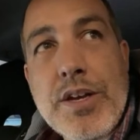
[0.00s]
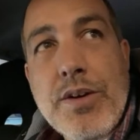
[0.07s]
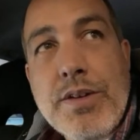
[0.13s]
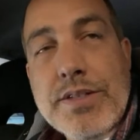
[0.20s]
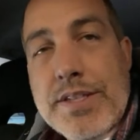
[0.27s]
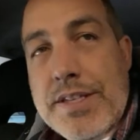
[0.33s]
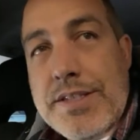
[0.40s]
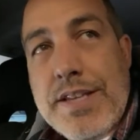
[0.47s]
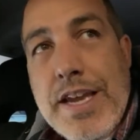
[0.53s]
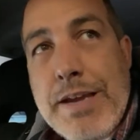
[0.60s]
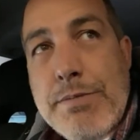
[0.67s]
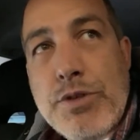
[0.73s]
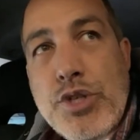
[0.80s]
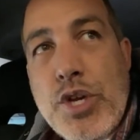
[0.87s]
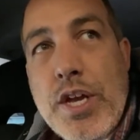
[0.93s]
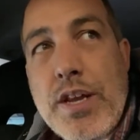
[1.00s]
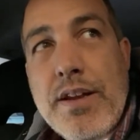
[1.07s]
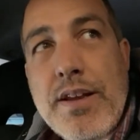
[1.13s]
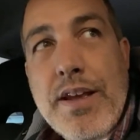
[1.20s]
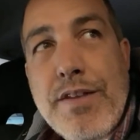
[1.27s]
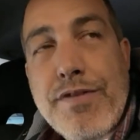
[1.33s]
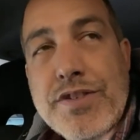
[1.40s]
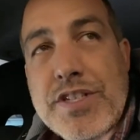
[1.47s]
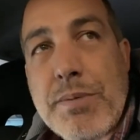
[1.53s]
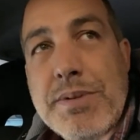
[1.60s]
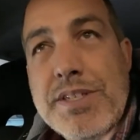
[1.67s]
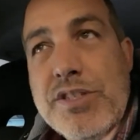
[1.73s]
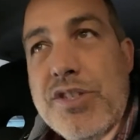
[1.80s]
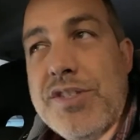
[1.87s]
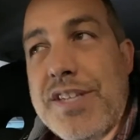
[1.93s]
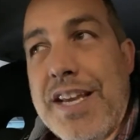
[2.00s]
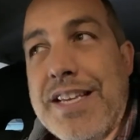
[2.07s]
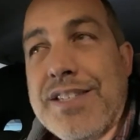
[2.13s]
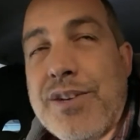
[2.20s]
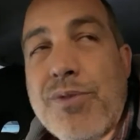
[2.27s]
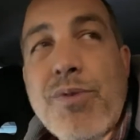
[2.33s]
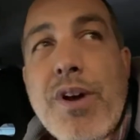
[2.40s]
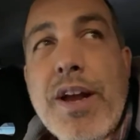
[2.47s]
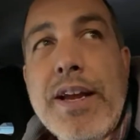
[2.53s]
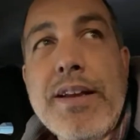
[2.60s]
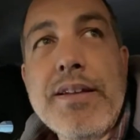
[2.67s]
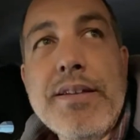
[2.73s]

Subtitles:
It's the same shit, and for some reason it just isn't right.